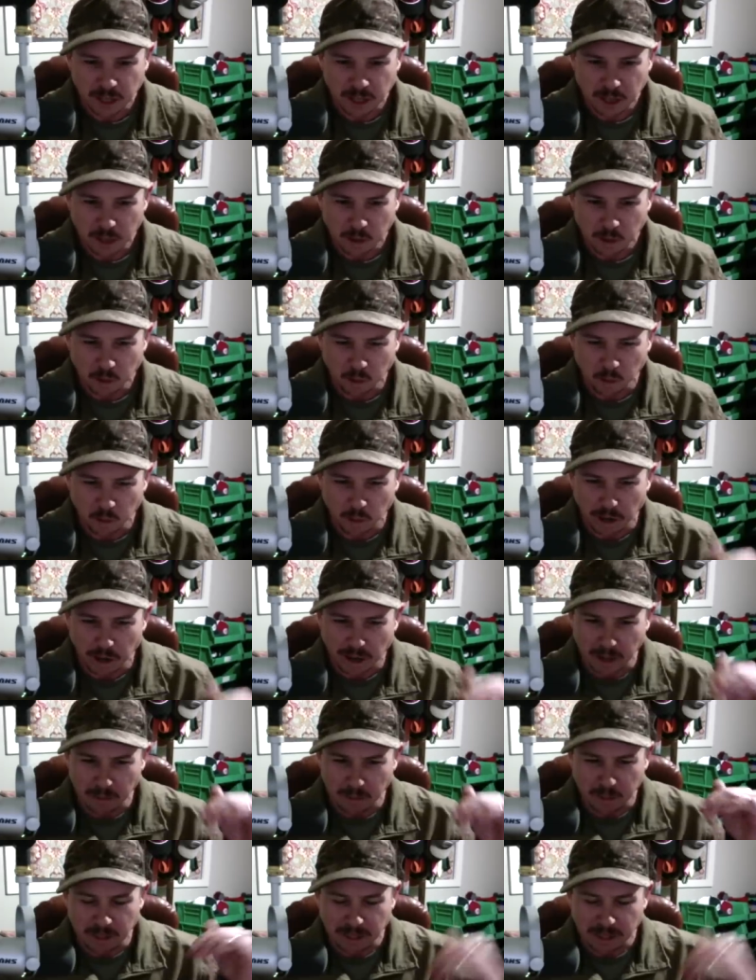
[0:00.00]
Why do
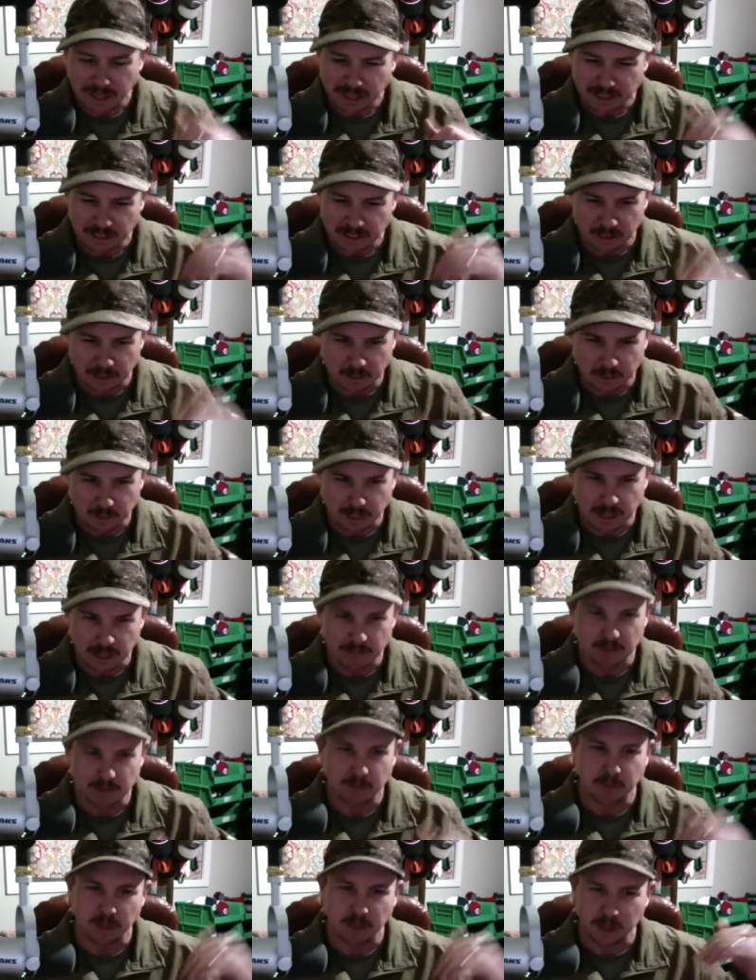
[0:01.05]
potatoes sometimes
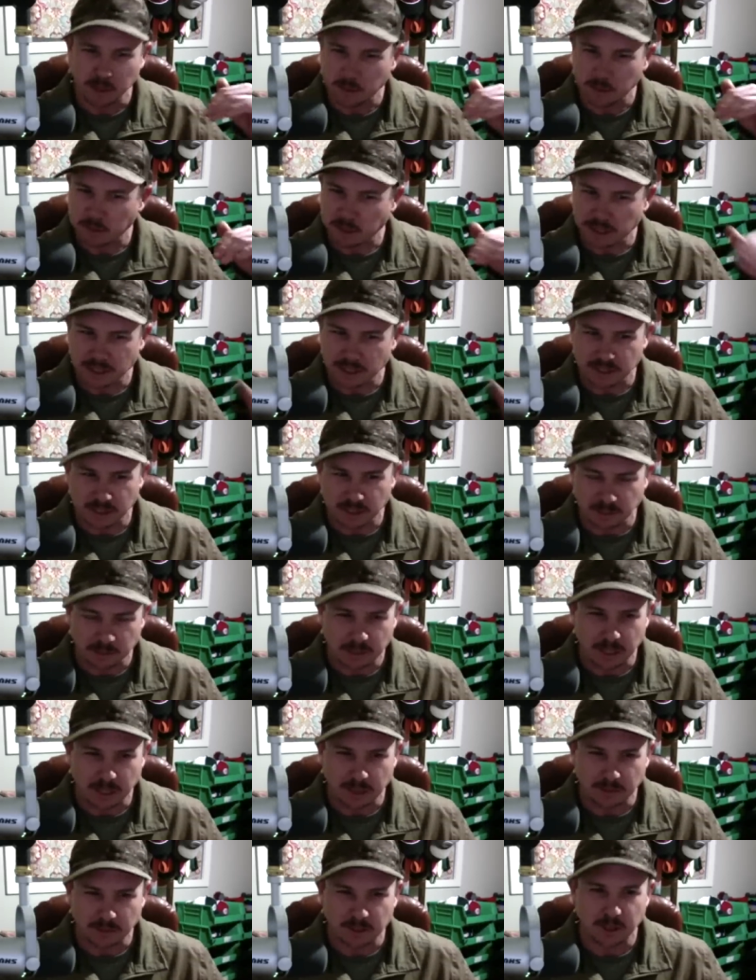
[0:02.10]
bloom and they
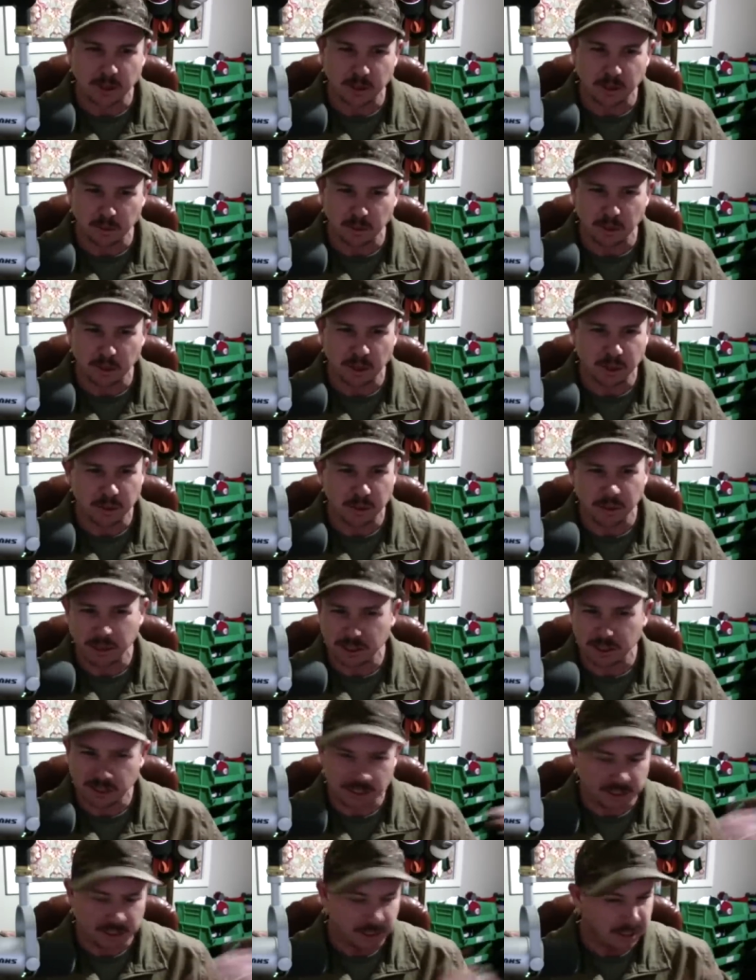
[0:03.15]
sometimes don't bloom? And is
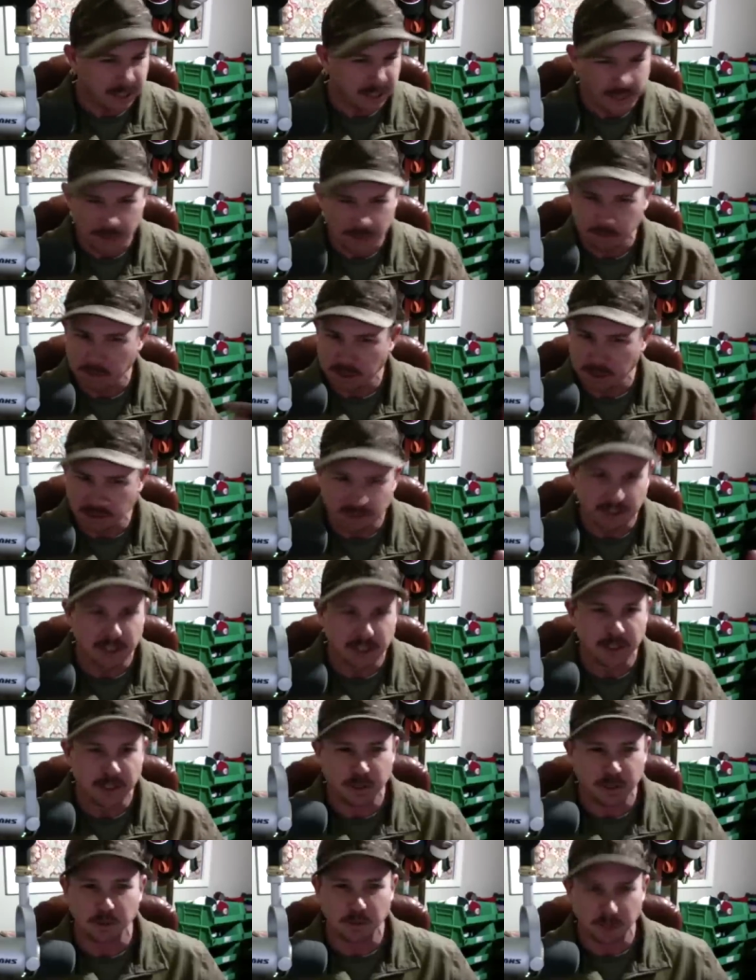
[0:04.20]
there any benefit to
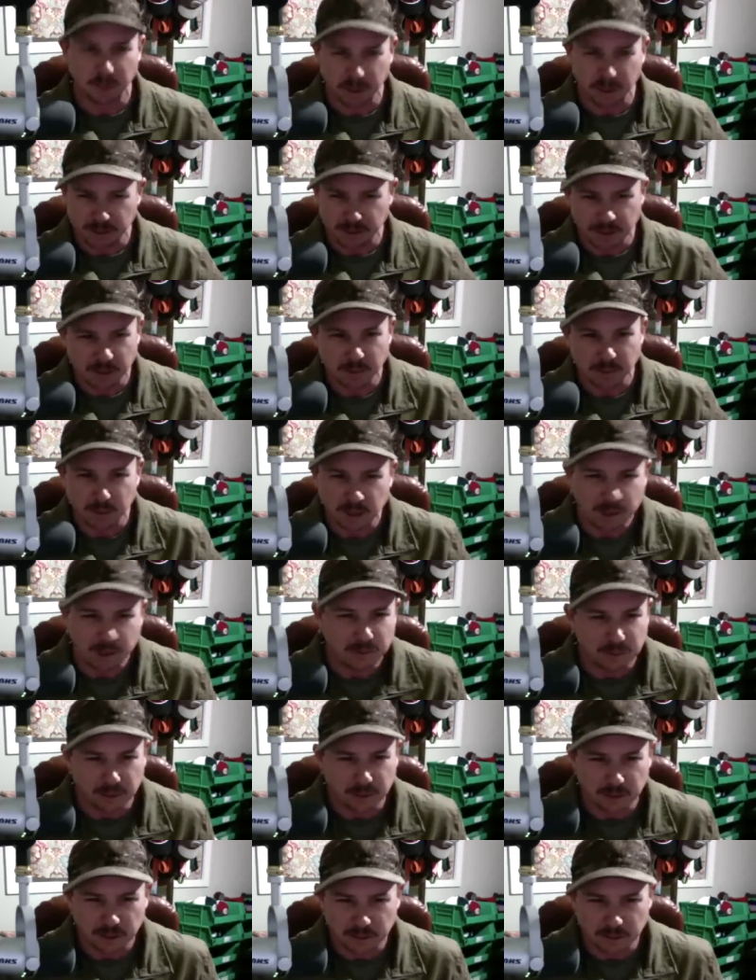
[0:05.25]
removing the blooms on
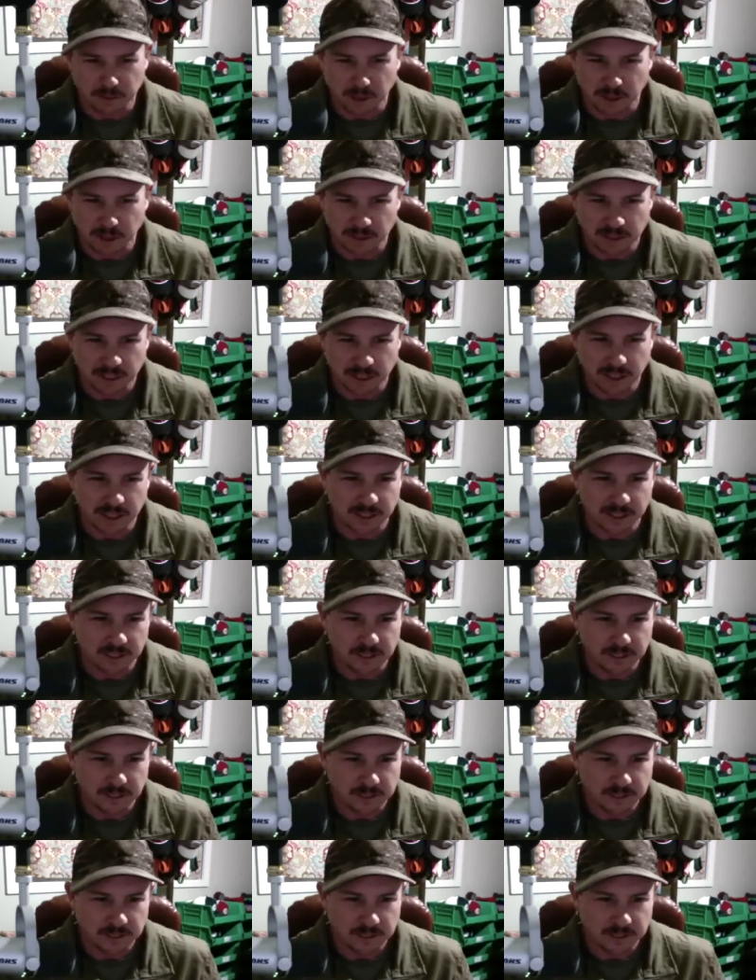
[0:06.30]
a small scale?